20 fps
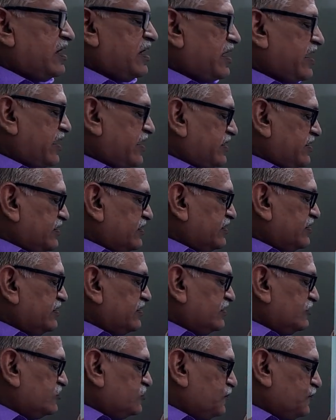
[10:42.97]
And
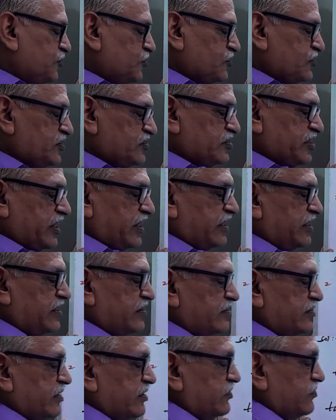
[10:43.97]
to prove the second
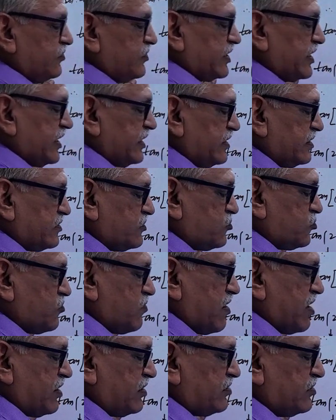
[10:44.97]
result, we get 2
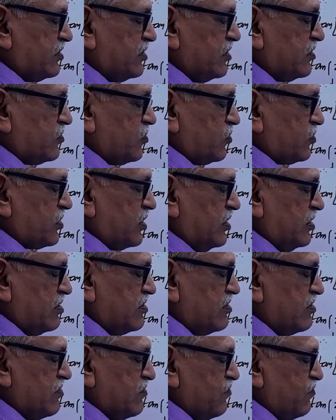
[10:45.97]
marks. Total
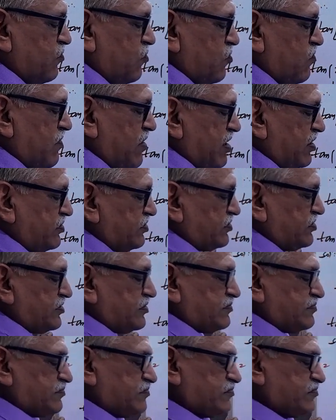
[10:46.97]
4 marks.